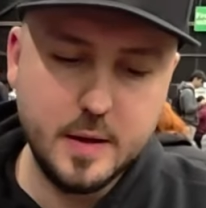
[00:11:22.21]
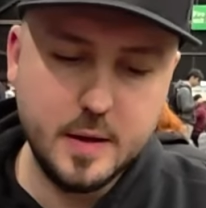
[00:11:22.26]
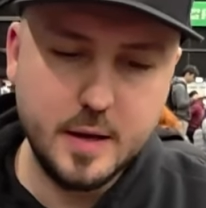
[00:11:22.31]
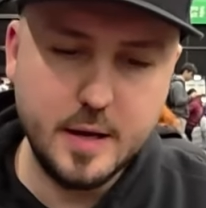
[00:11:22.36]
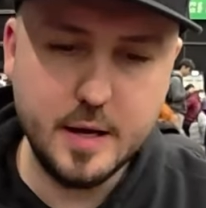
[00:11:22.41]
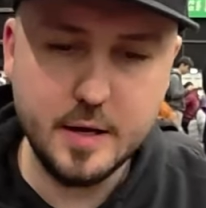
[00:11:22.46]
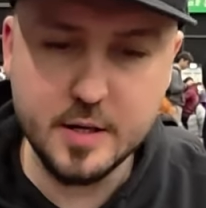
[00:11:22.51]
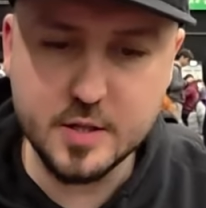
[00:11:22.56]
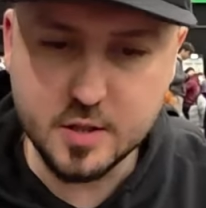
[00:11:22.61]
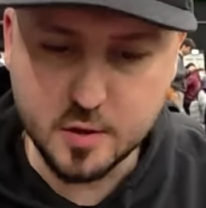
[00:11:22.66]

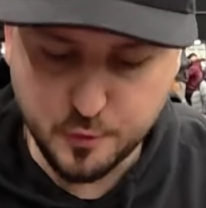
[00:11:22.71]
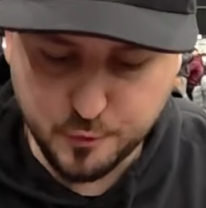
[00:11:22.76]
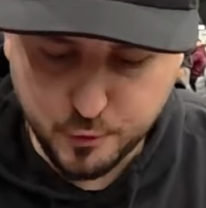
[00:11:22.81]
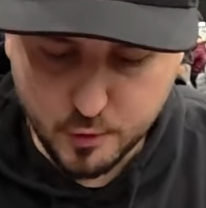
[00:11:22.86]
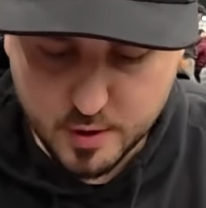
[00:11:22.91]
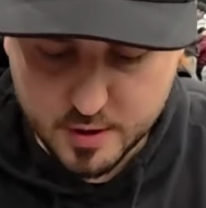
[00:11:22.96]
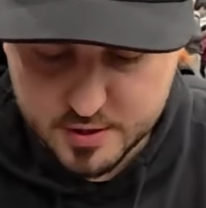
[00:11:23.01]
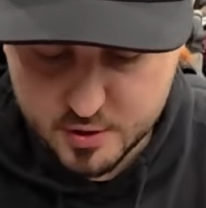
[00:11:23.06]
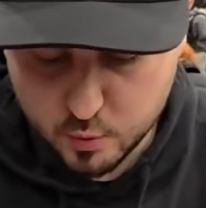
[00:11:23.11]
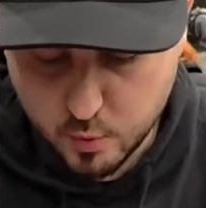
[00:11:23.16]
Here is the
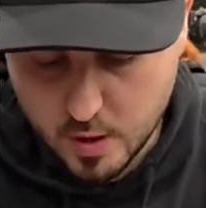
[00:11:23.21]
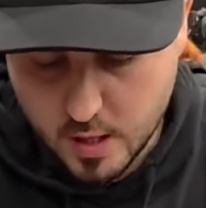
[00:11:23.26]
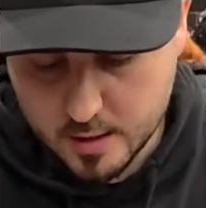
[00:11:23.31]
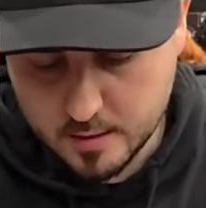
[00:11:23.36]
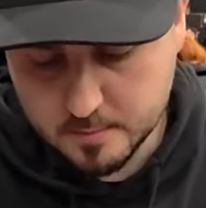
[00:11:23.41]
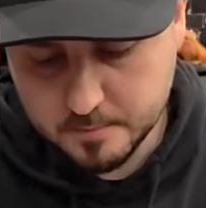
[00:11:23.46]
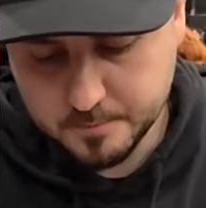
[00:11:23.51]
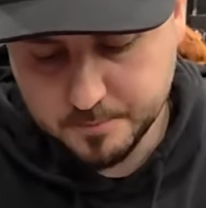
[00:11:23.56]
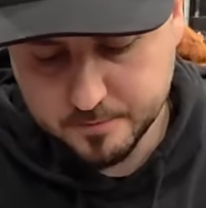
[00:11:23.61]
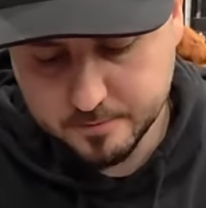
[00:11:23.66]
first
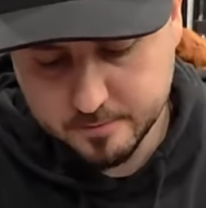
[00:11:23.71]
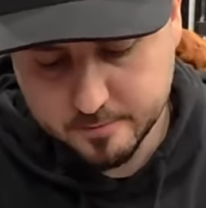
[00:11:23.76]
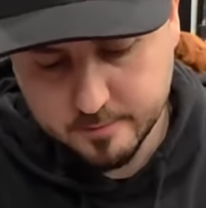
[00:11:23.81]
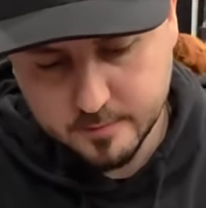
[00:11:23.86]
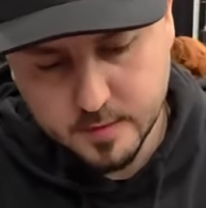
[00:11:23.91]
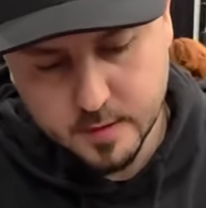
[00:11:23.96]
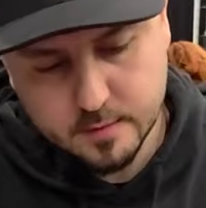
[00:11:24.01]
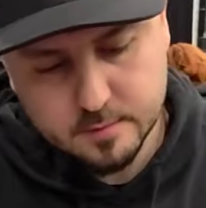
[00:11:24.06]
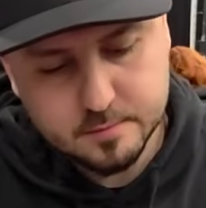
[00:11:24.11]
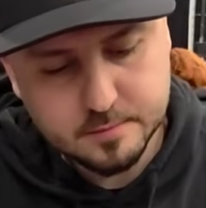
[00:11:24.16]
one.
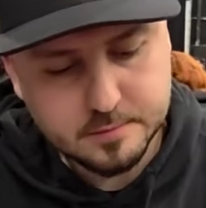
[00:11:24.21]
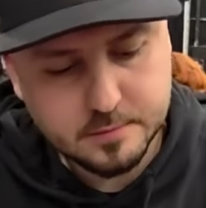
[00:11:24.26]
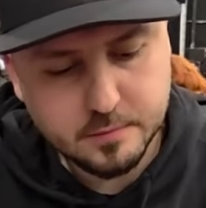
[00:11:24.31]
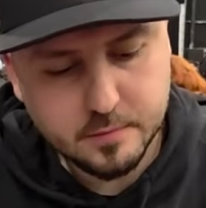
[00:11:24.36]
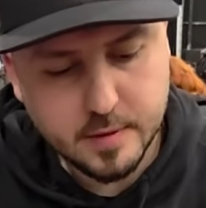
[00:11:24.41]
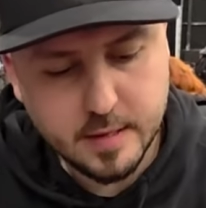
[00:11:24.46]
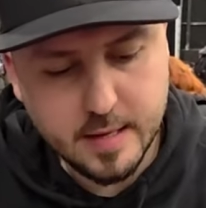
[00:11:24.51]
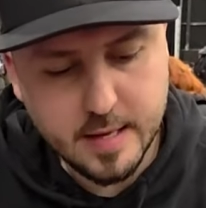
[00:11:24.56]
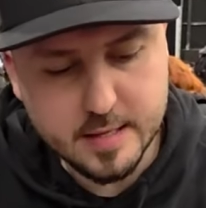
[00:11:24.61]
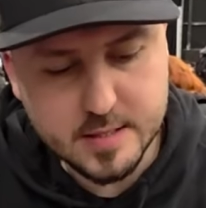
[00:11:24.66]

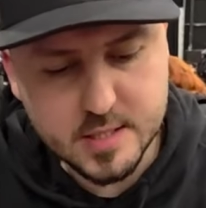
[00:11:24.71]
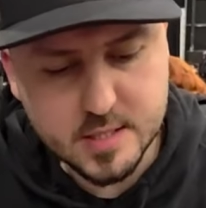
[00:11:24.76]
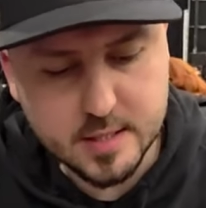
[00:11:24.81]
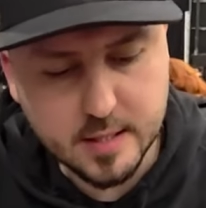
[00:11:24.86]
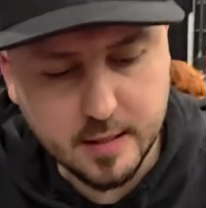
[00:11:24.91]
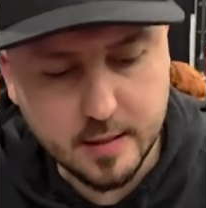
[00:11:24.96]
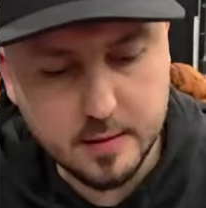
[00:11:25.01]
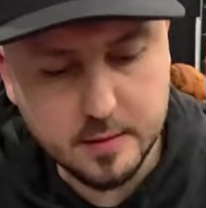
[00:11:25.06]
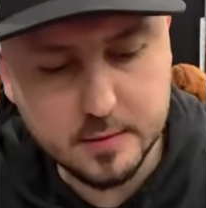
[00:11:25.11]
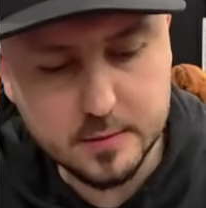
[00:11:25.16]
It's
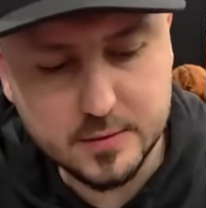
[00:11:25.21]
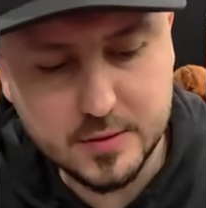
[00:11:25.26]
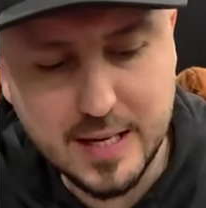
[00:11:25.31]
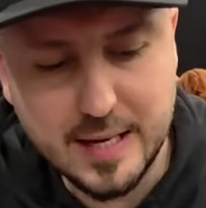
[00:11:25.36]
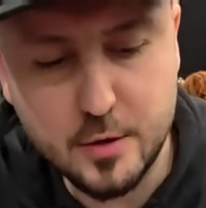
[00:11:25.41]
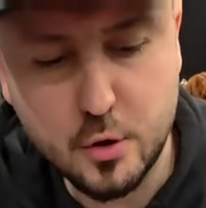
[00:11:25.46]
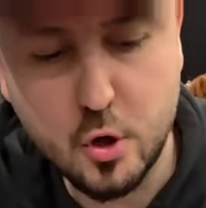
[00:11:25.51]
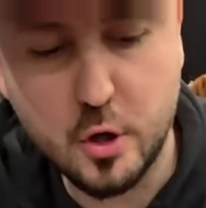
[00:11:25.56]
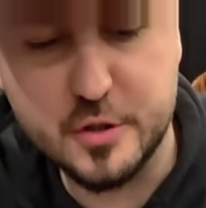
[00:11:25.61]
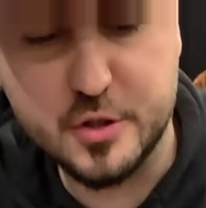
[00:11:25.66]
the
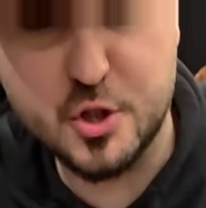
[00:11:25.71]
10-cost